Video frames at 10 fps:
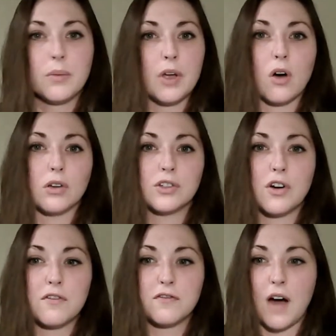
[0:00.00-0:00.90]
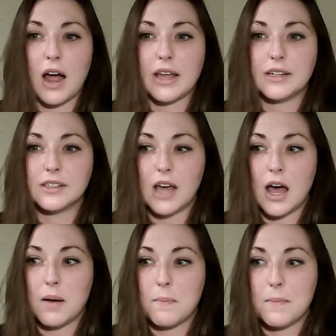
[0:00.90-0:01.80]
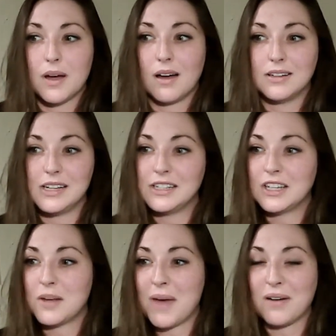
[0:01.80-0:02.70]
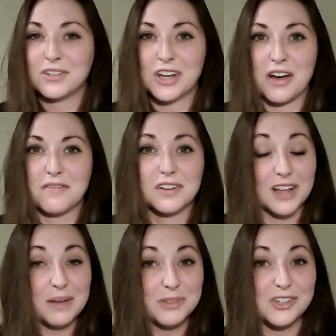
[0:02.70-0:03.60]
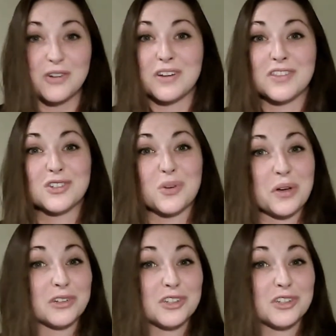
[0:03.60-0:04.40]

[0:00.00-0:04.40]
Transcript: we also find a decent amount of limestone in the soil.